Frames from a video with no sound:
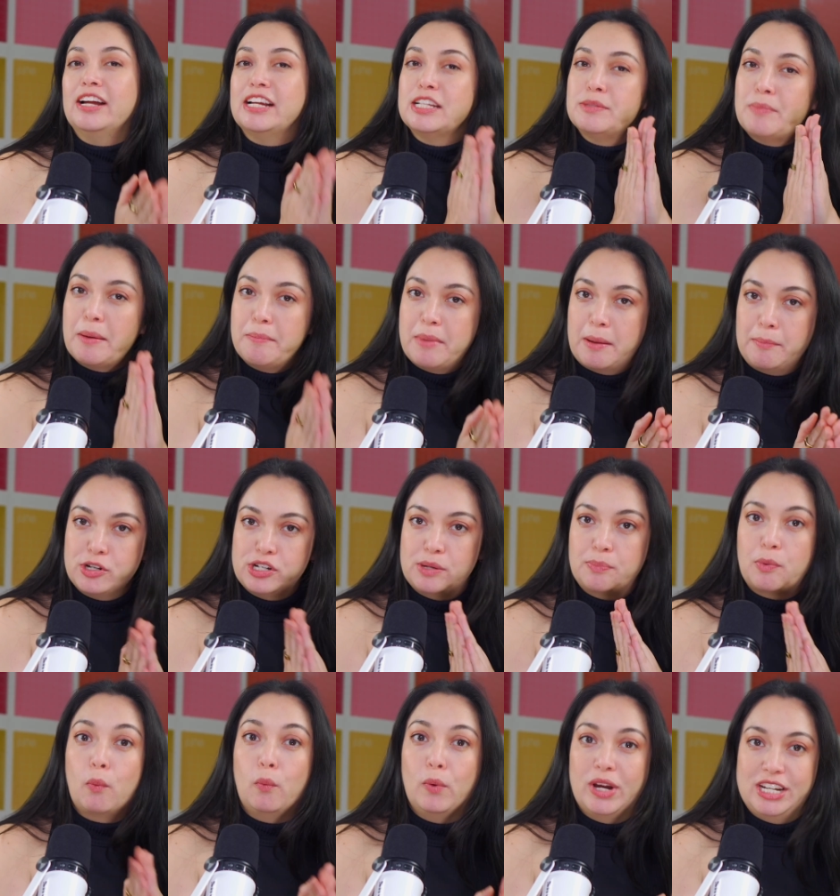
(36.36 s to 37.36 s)
is my
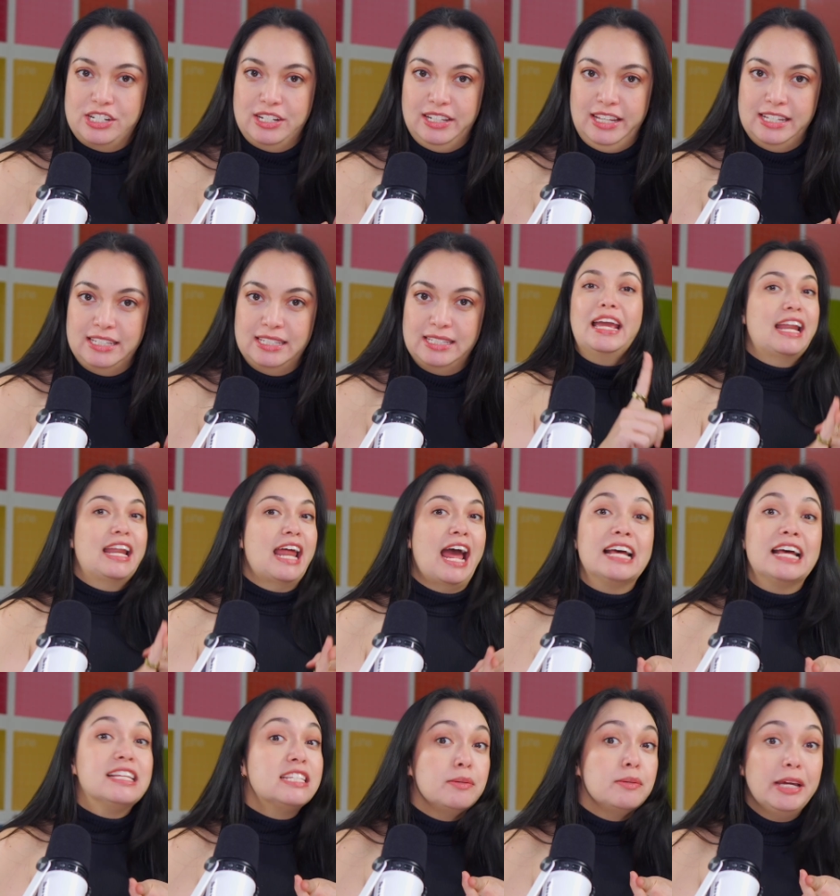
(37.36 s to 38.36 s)
membership wish list. It
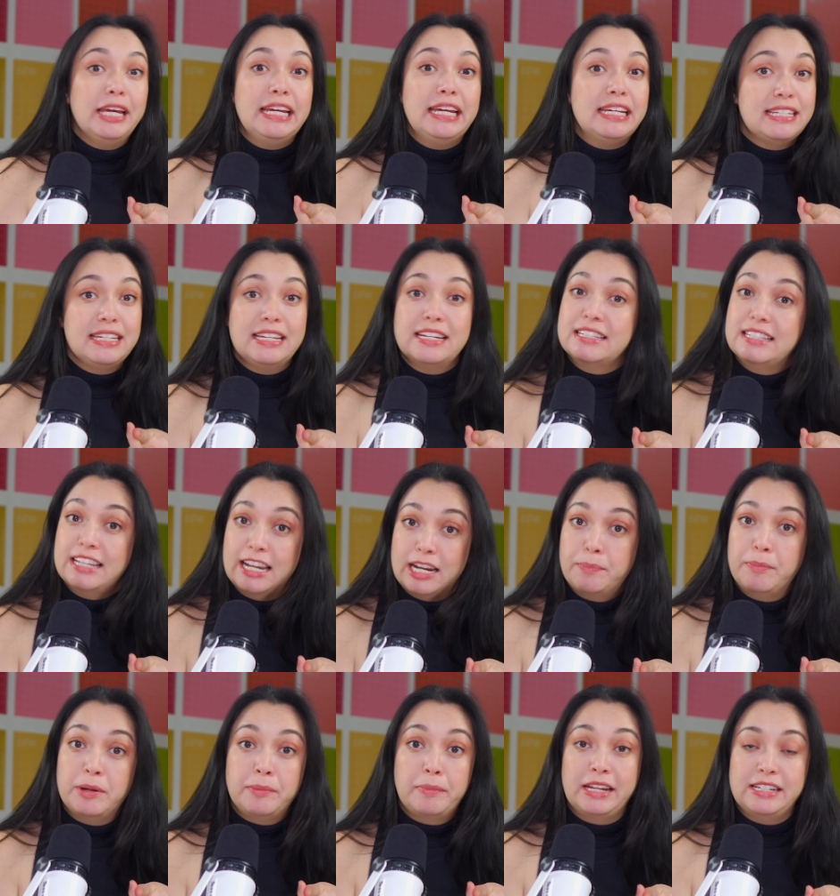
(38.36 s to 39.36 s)
has to be easy to set
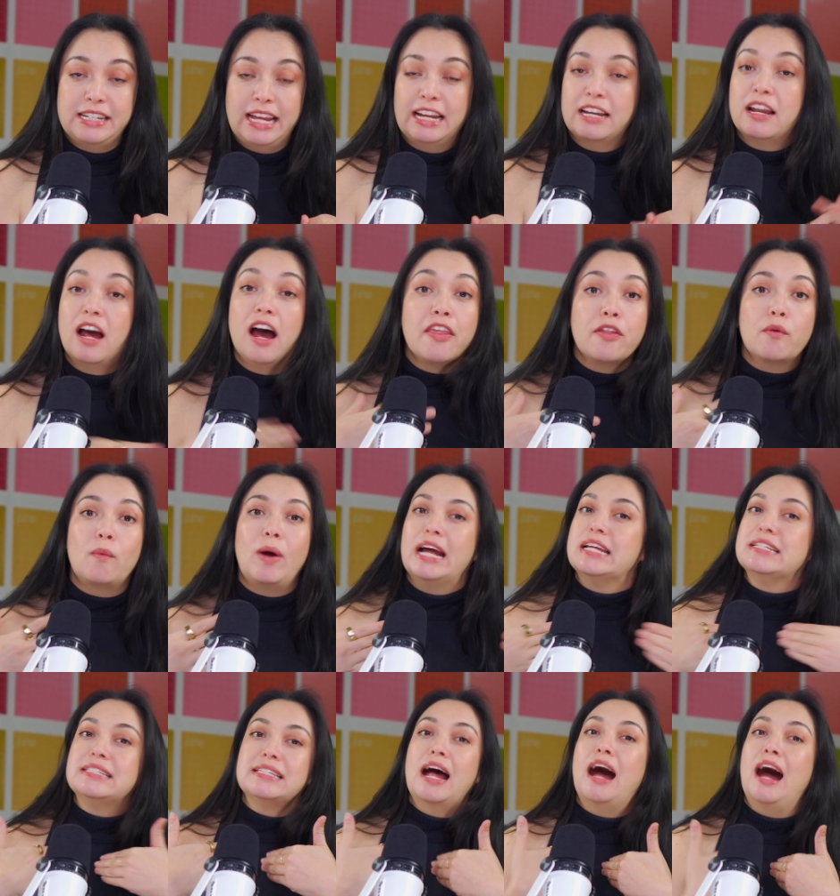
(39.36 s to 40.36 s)
up and maintain.
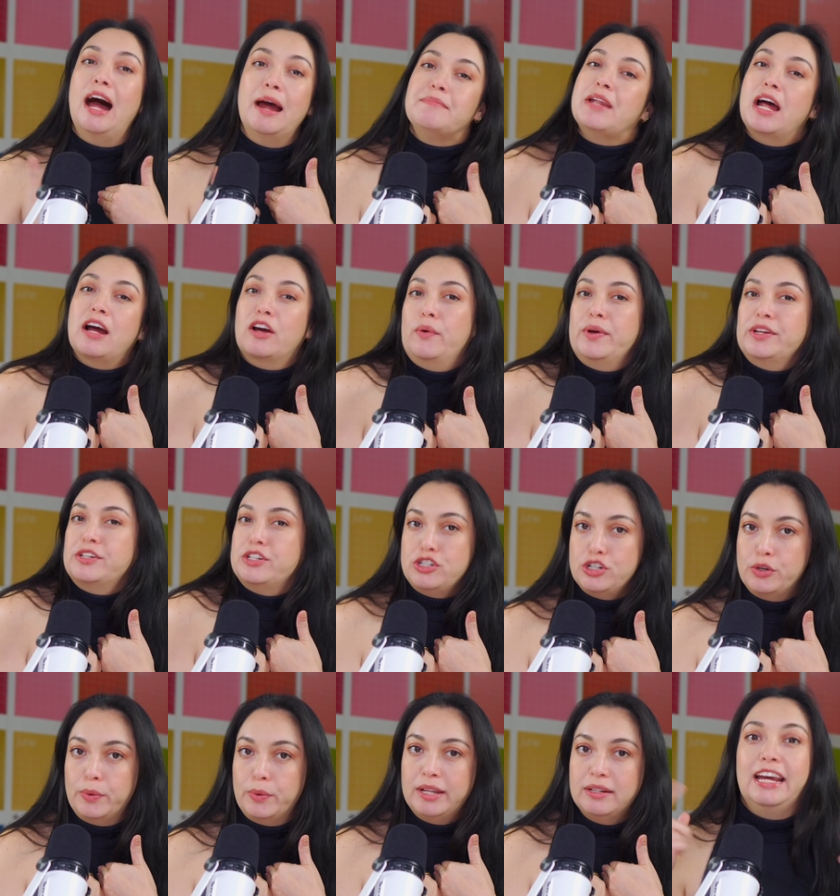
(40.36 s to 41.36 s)
Otherwise, I'm not going to
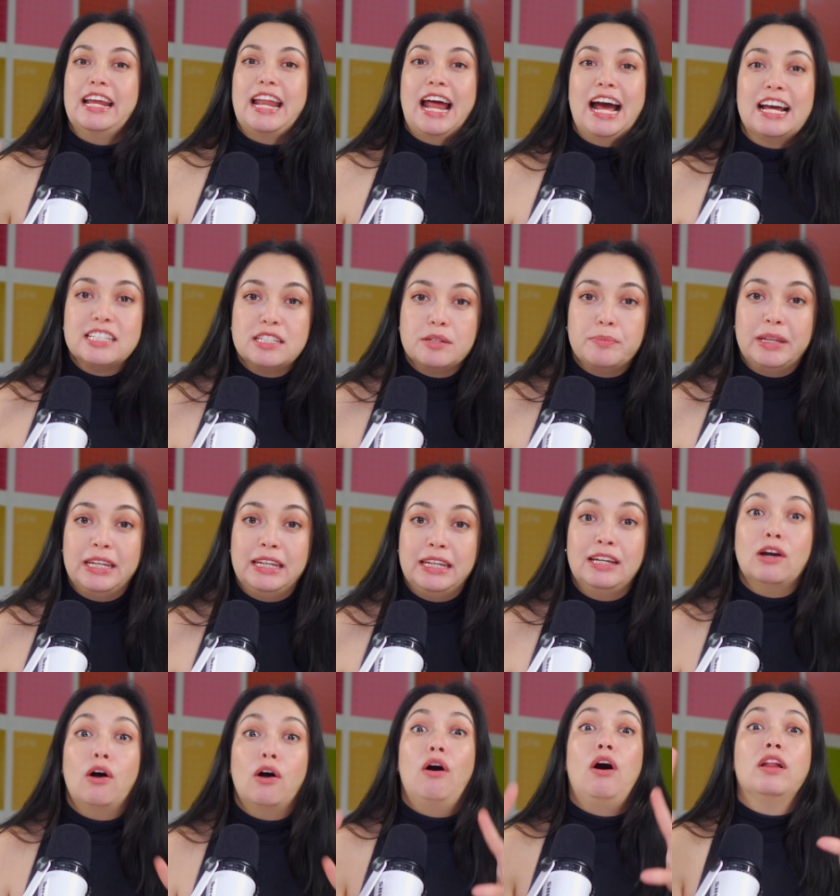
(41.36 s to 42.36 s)
do it. It has to
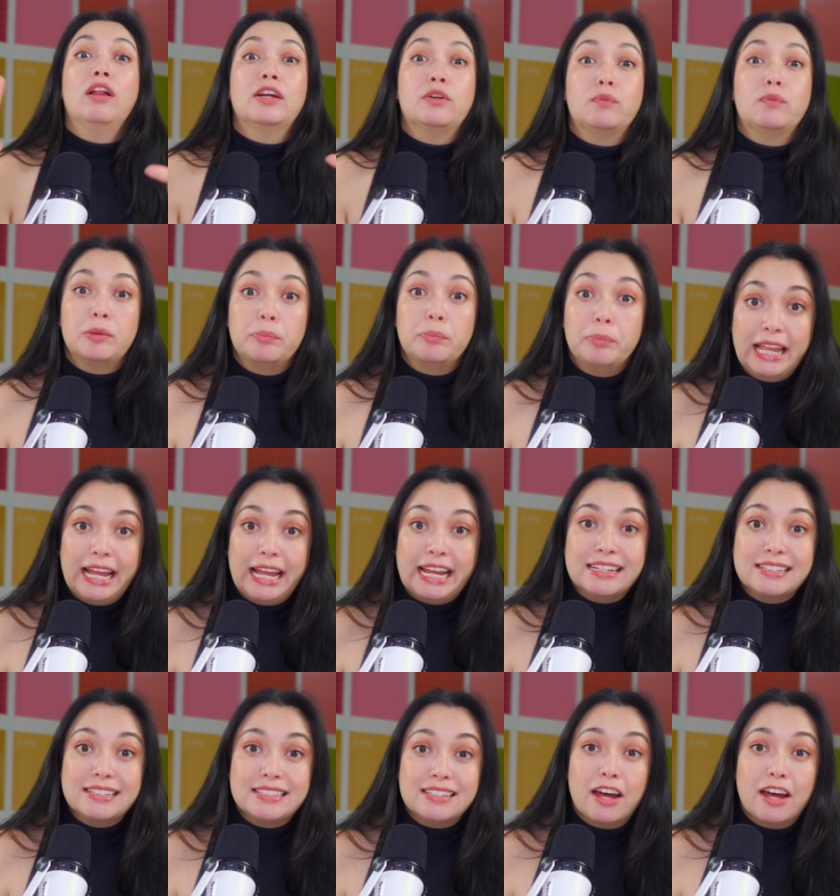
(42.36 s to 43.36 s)
be all in one
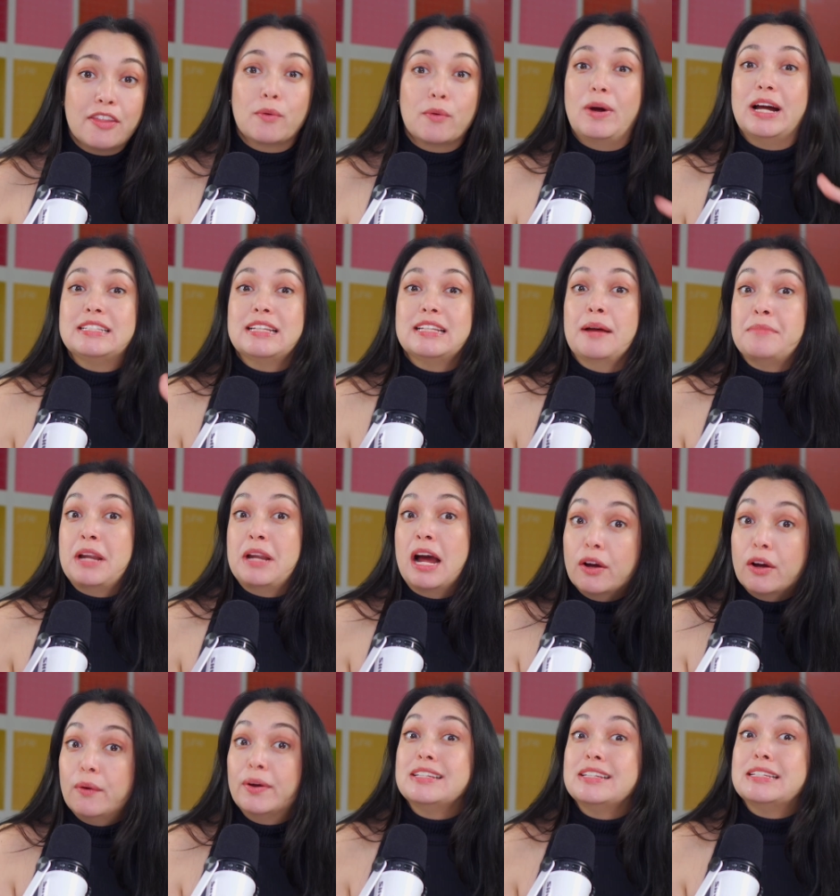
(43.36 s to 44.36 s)
place. Otherwise, I'm not
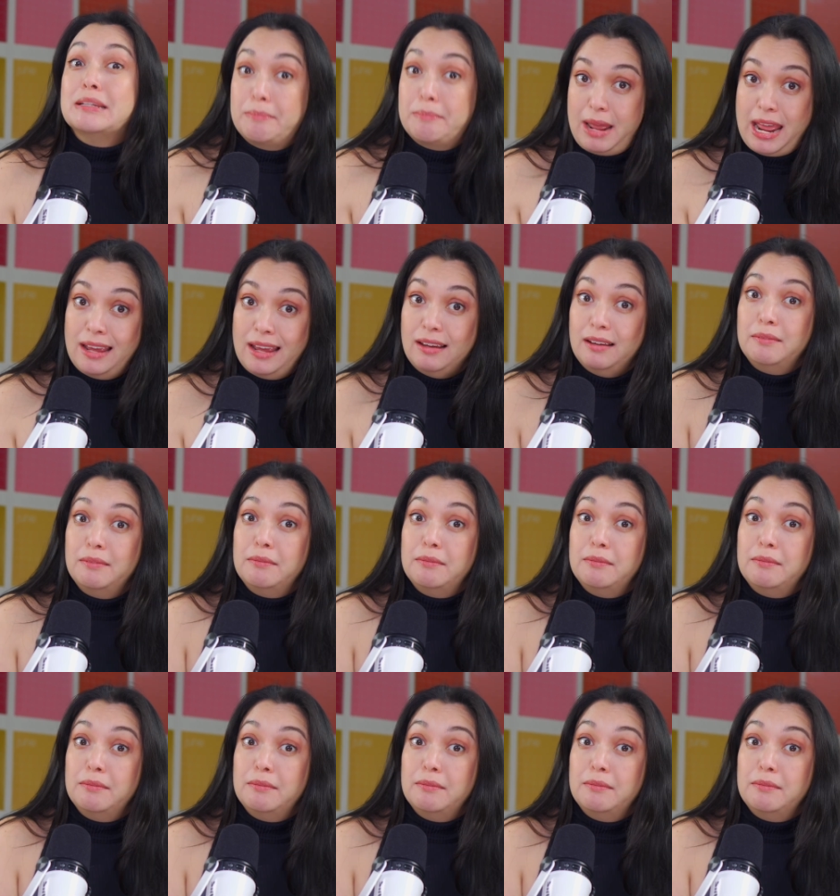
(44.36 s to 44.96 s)
going to make